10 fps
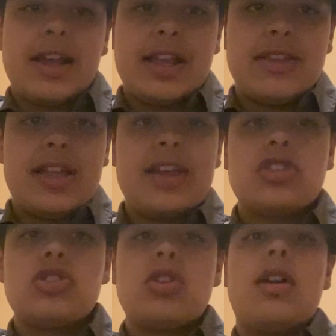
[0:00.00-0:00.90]
And that
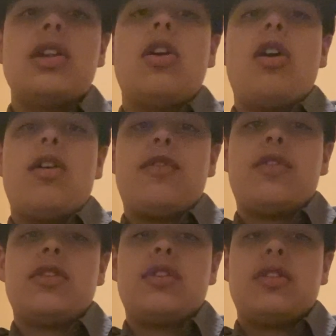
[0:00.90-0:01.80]
started off
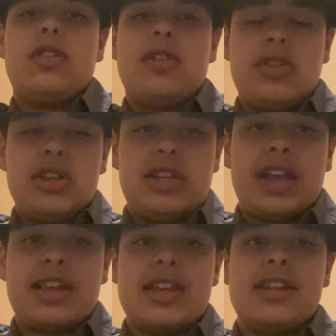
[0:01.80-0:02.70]
the
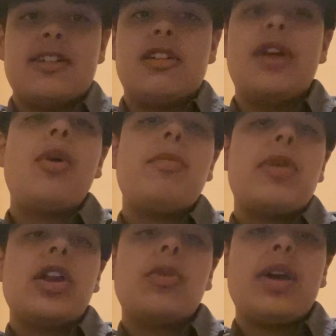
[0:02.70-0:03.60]
decade. And what
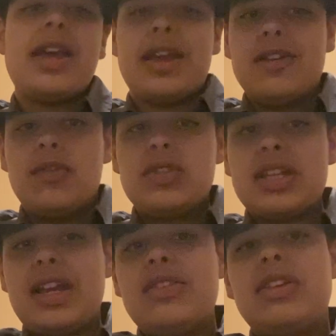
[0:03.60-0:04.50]
better way
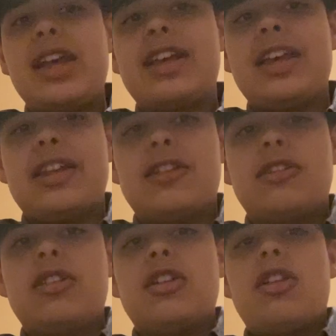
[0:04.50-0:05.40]
to end the decade
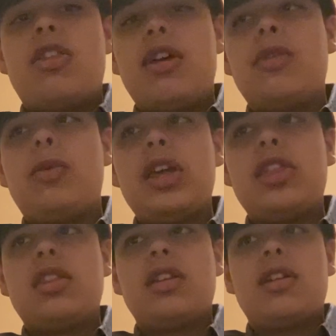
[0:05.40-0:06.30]
than
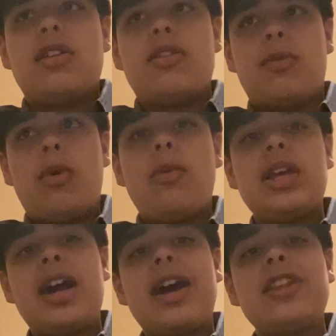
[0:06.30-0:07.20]
with what we
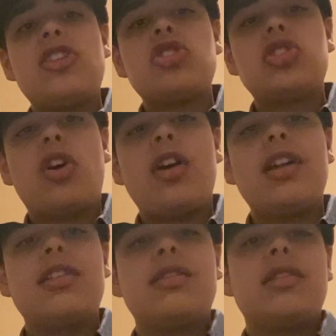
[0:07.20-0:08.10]
got at the
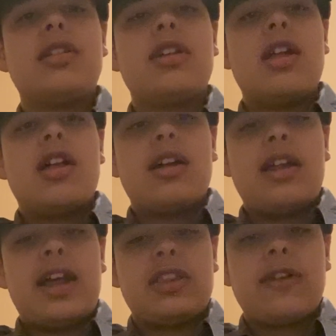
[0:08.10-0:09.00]
start,
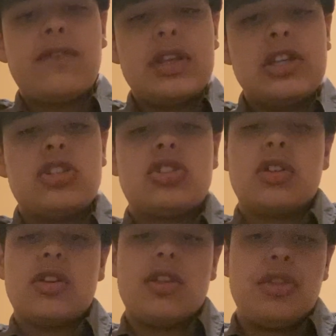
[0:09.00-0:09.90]
at the finish,
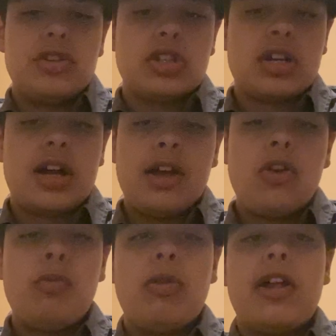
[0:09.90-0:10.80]
the
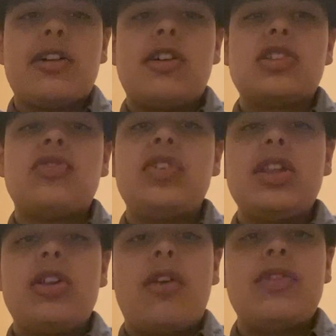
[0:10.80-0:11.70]
Chicago Blackhawks,
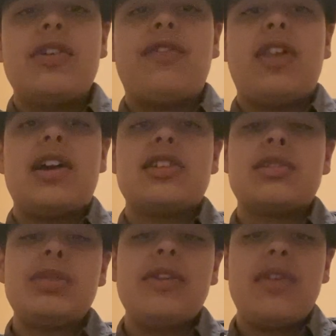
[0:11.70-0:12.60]
Philadelphia Flyers.
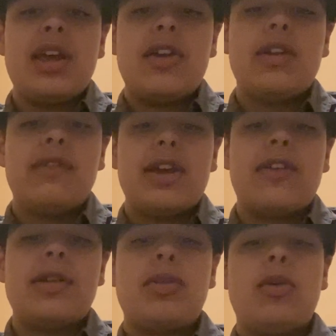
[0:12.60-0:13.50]
It'd be very,
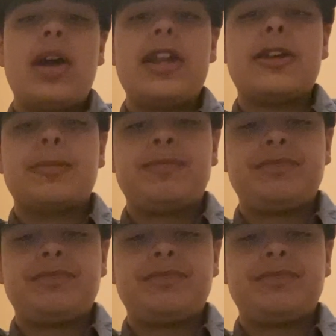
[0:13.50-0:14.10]
very poetic.